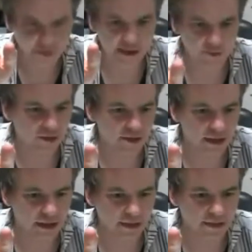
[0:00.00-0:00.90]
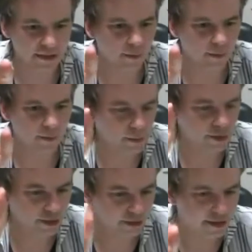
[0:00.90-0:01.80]
Let's save this idea. I want to talk
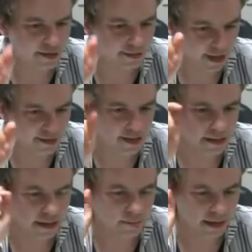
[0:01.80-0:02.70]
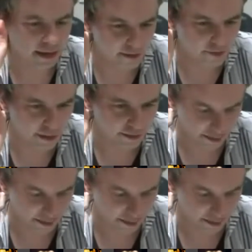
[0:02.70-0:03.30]
about this exact idea in my favorite